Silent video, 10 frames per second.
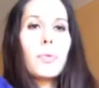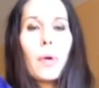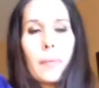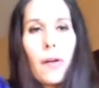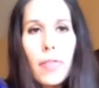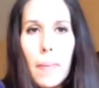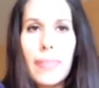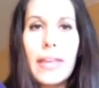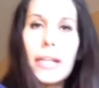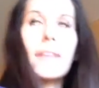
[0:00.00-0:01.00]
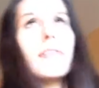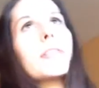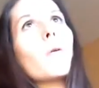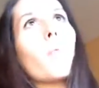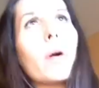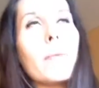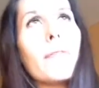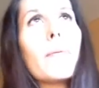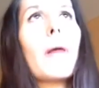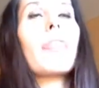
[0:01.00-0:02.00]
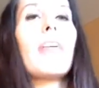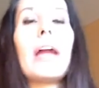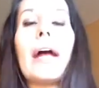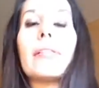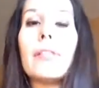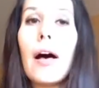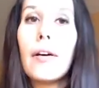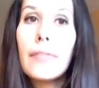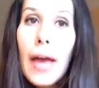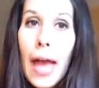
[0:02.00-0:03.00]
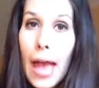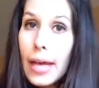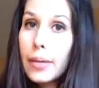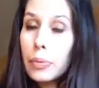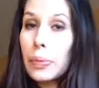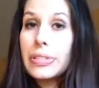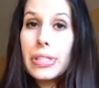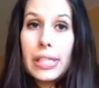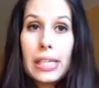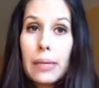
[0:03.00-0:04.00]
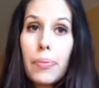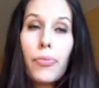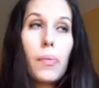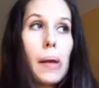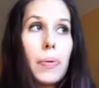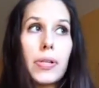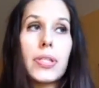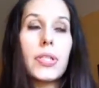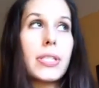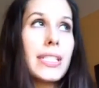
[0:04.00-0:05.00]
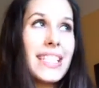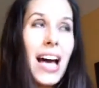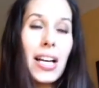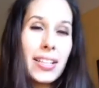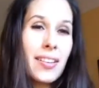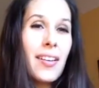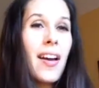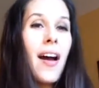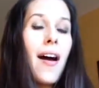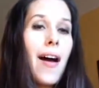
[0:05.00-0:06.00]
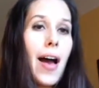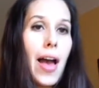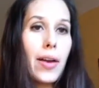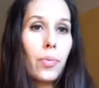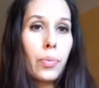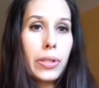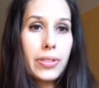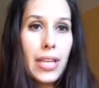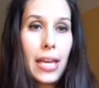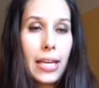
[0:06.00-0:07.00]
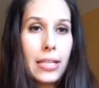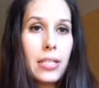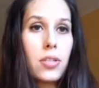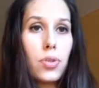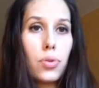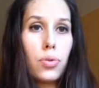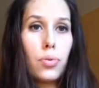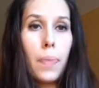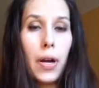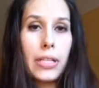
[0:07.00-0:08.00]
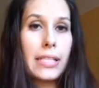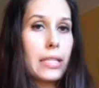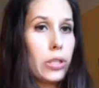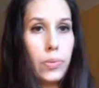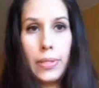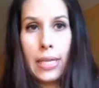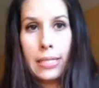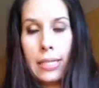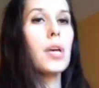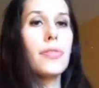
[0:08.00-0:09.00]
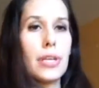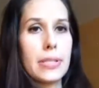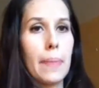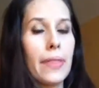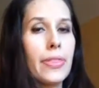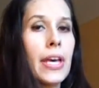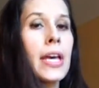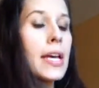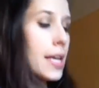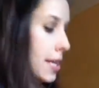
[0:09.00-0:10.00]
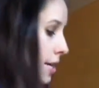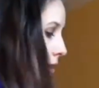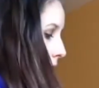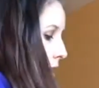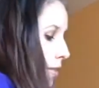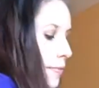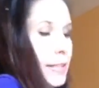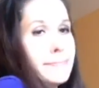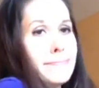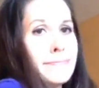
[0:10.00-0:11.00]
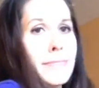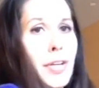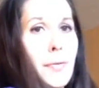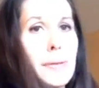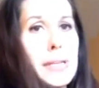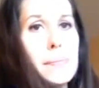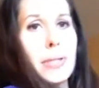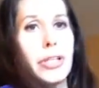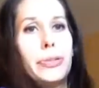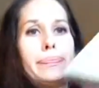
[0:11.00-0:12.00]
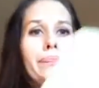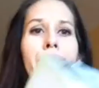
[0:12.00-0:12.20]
warmer of the month, and if it's a warmer of the month that I love and I'm going to keep for my personal stock, I will take it to parties and use it. This month, I love it. Caribbean Blue.